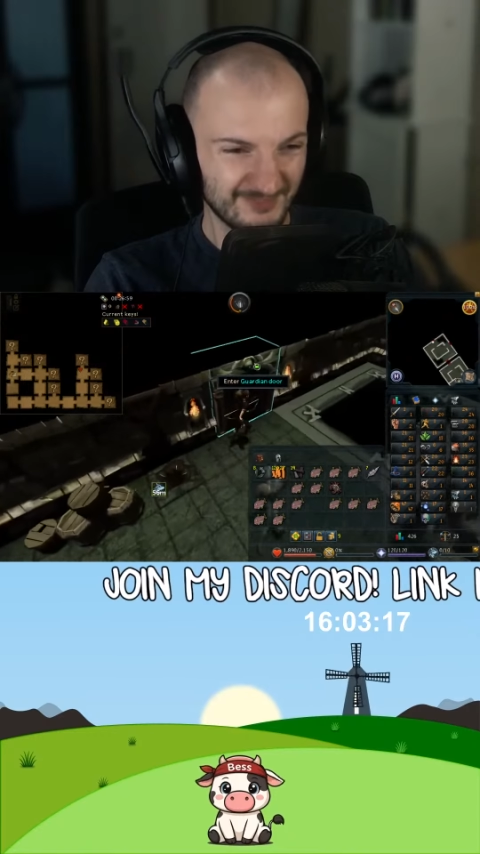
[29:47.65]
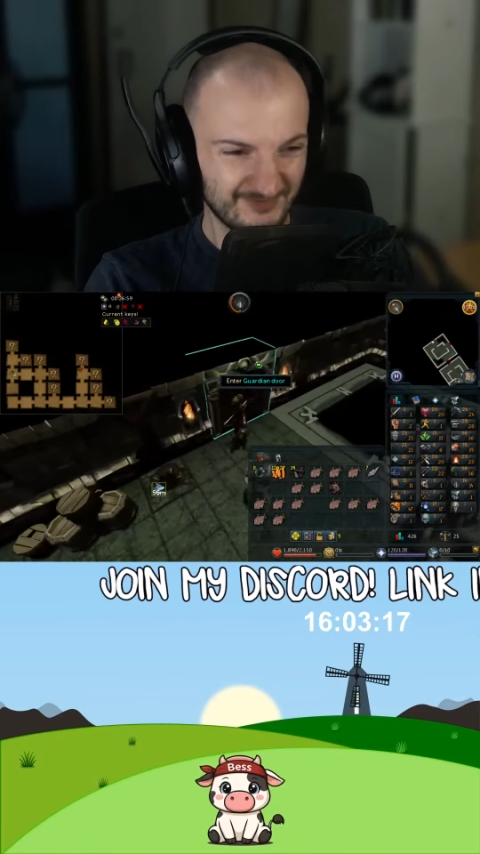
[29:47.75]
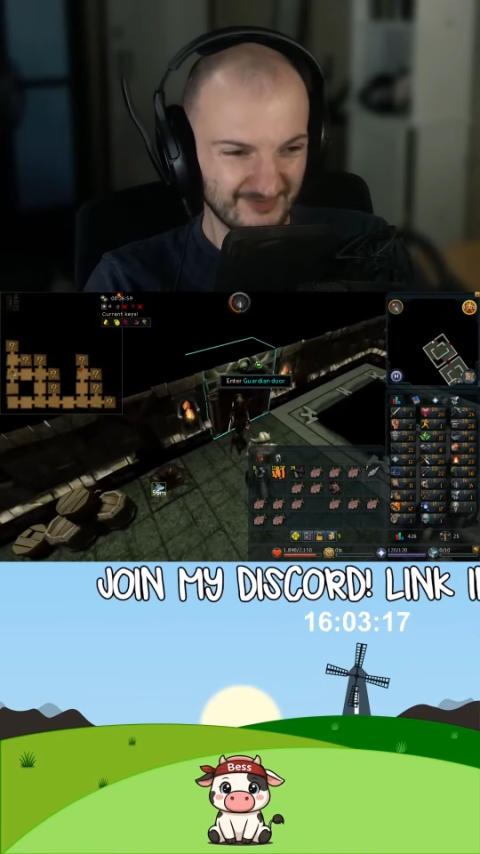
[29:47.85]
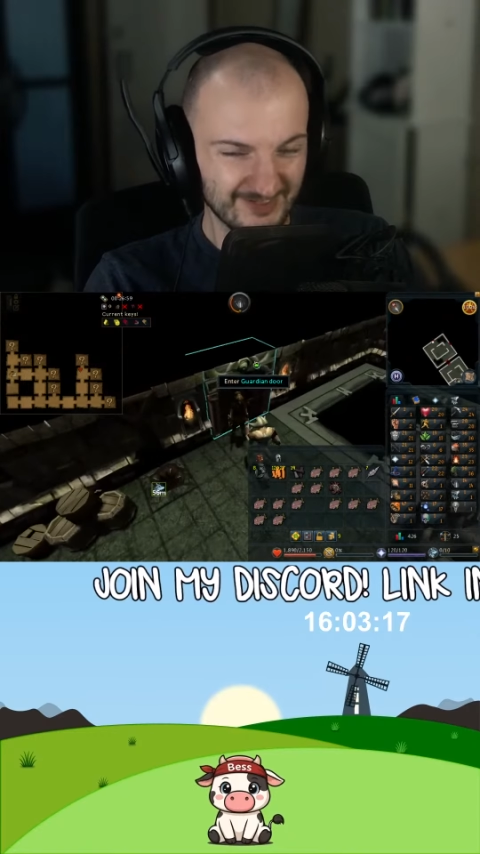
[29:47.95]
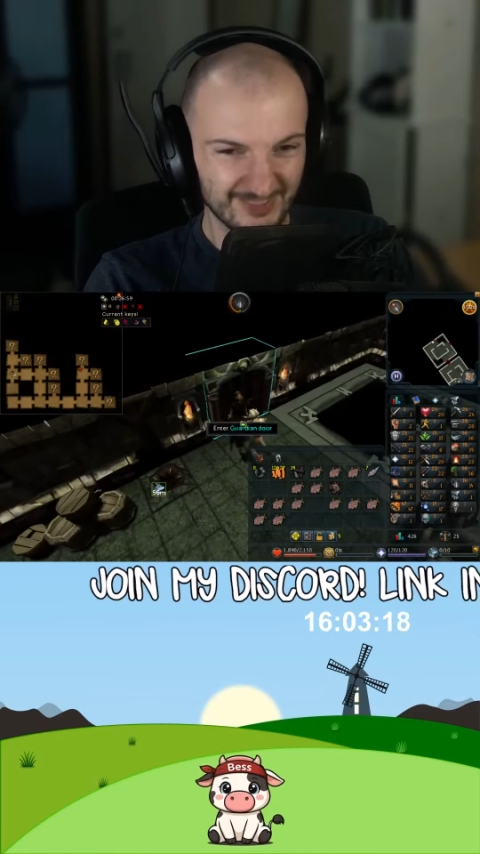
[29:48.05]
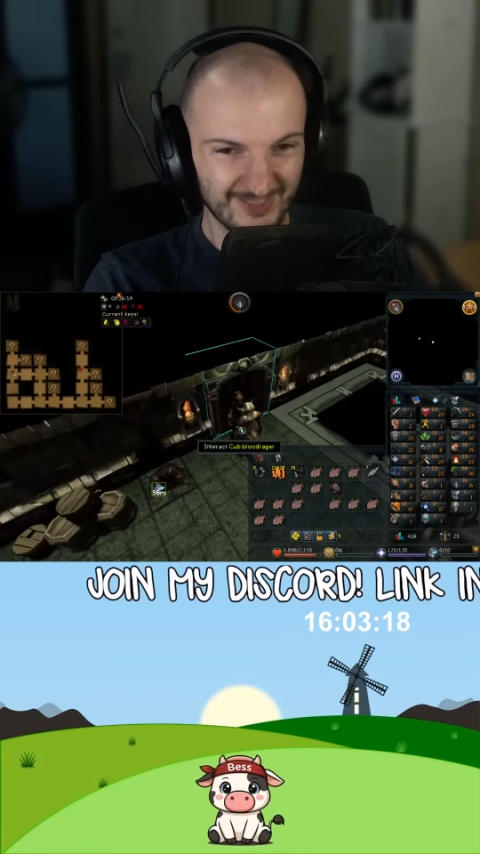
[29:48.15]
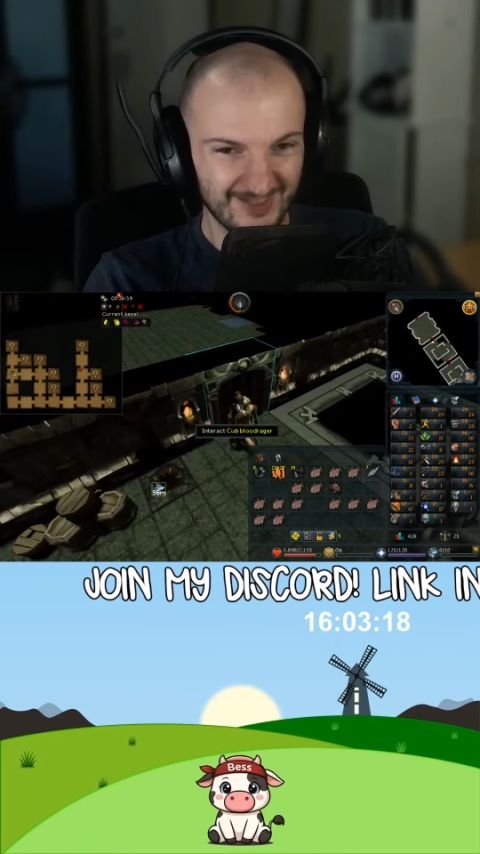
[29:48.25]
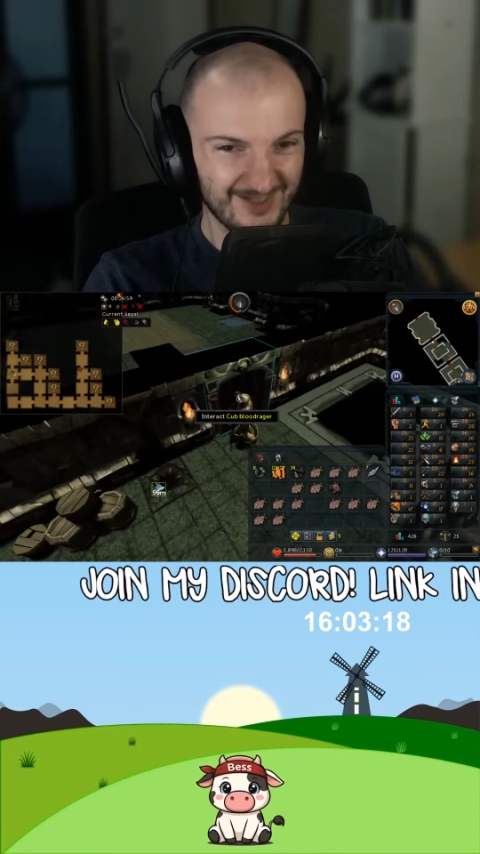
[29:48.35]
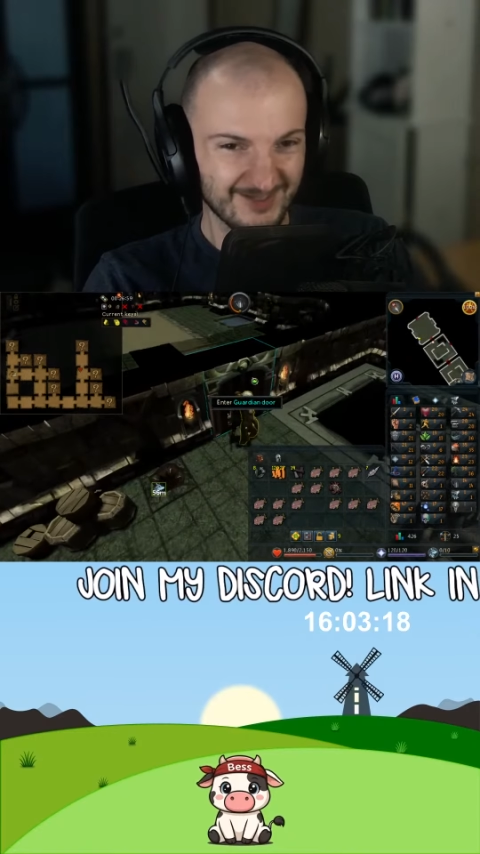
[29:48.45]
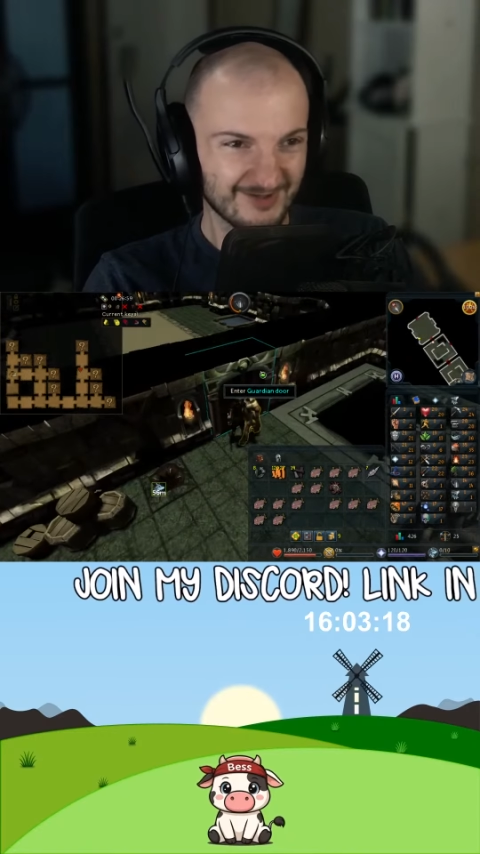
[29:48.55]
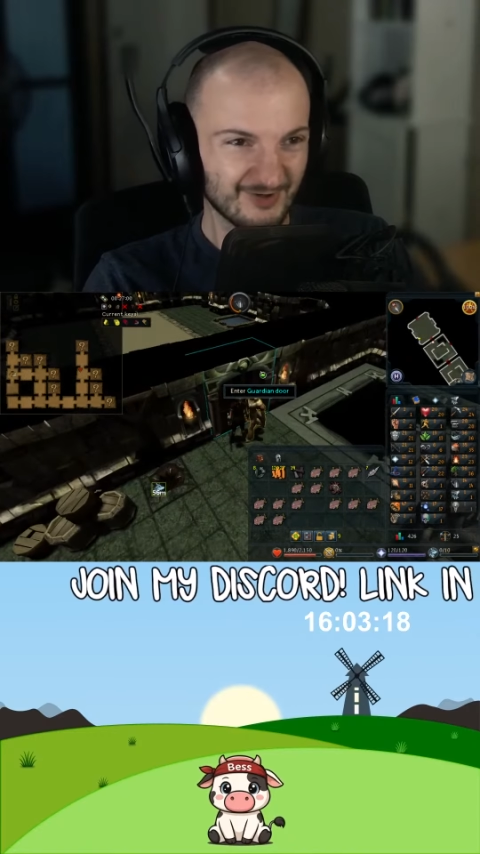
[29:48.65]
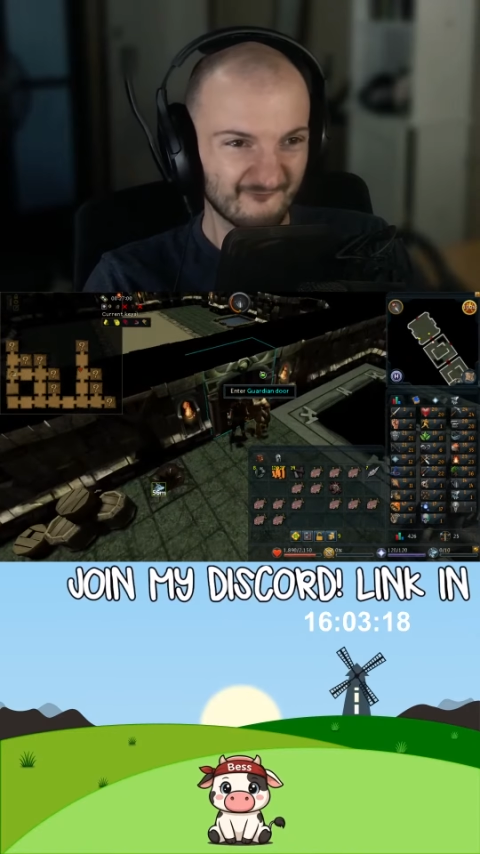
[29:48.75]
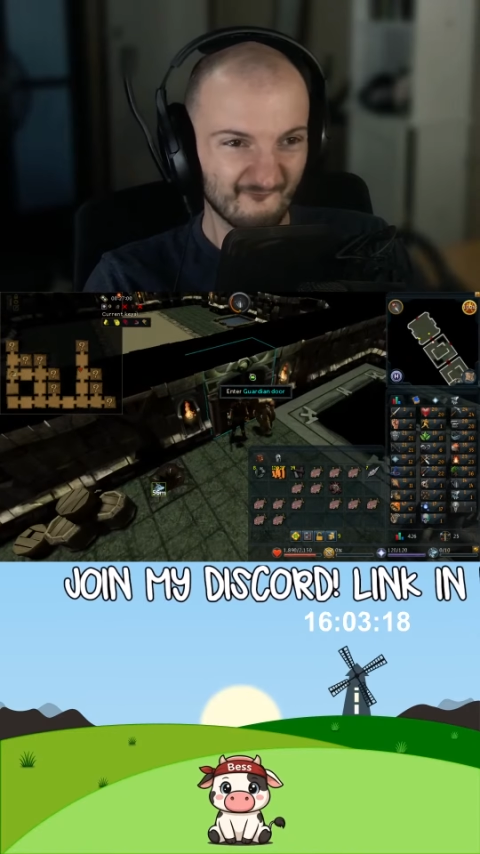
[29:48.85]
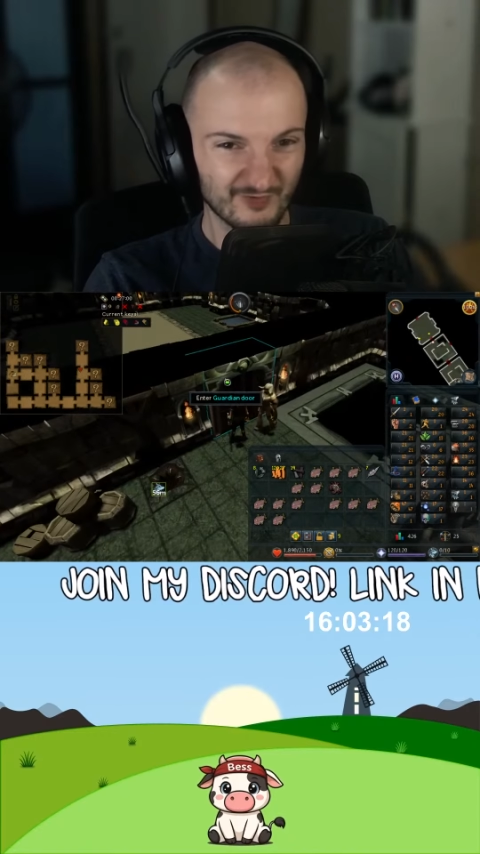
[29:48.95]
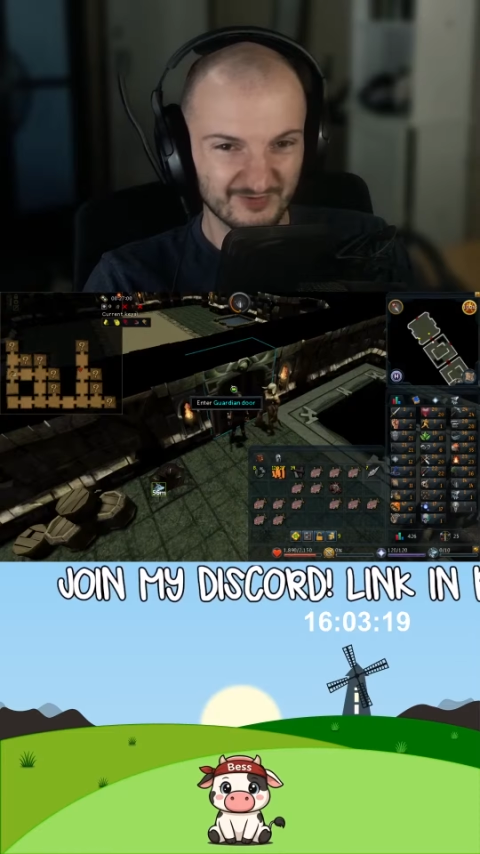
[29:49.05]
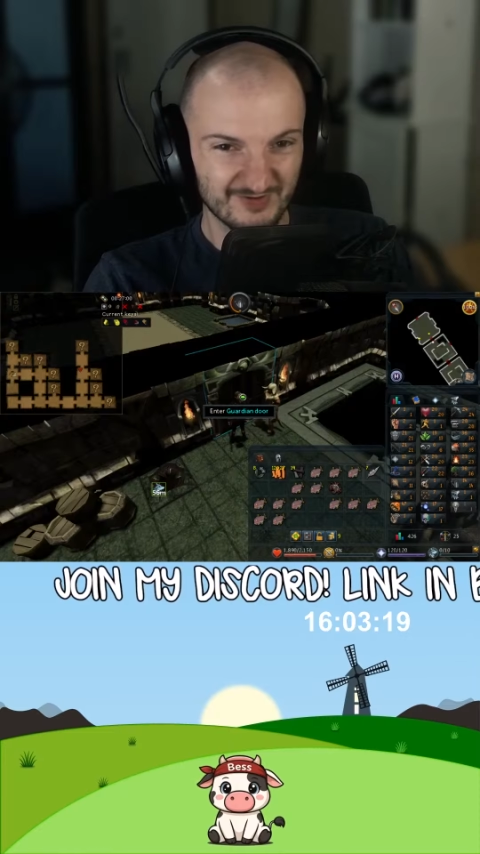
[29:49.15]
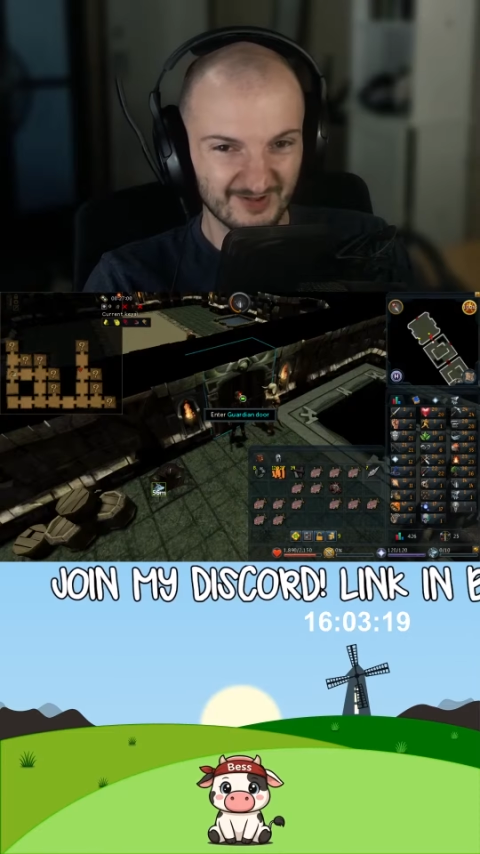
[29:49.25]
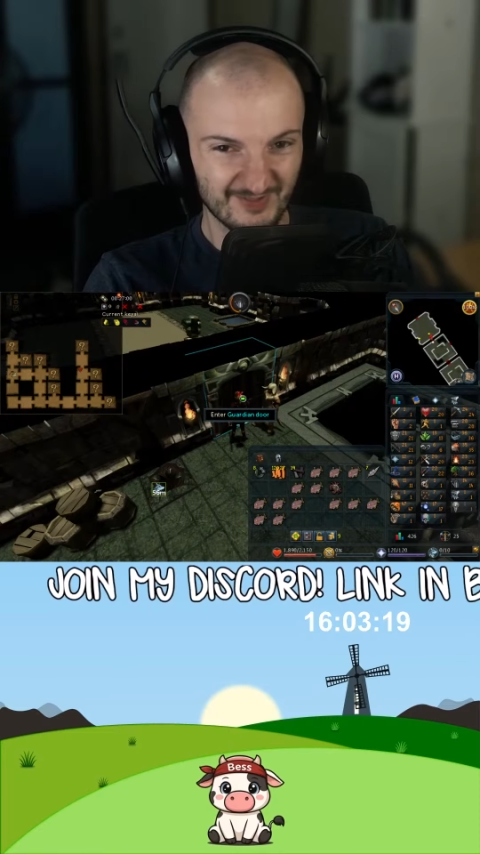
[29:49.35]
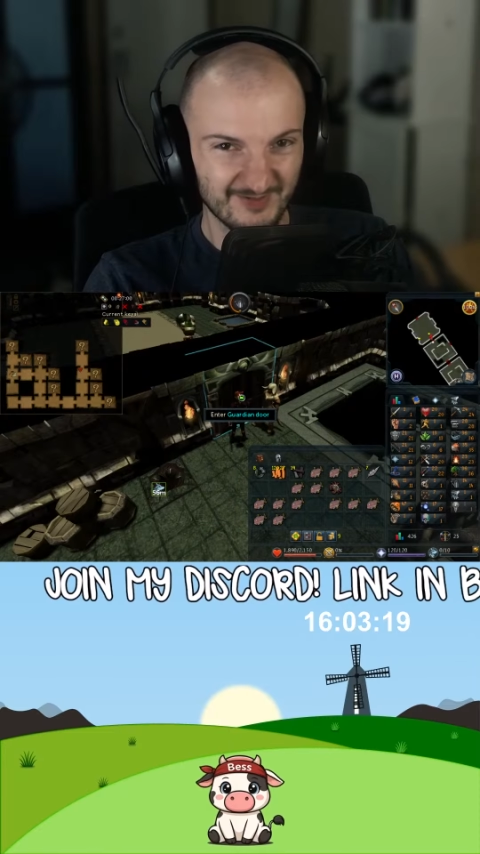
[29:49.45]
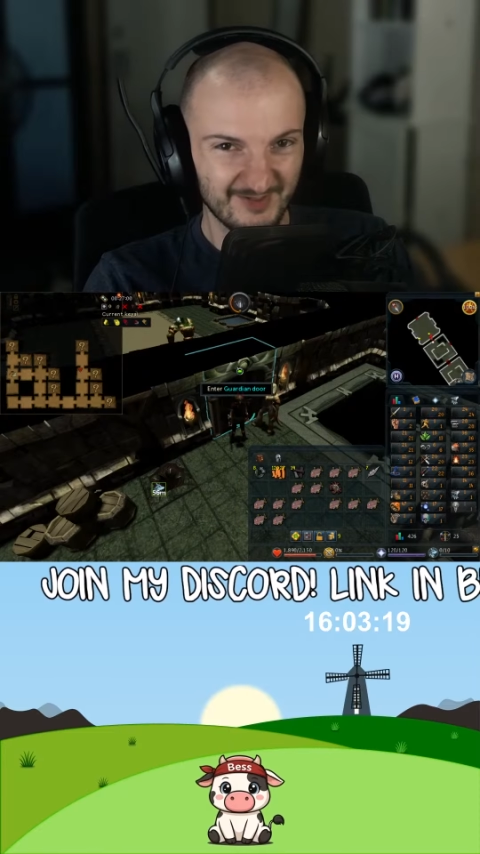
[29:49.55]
seeing that, unfortunately.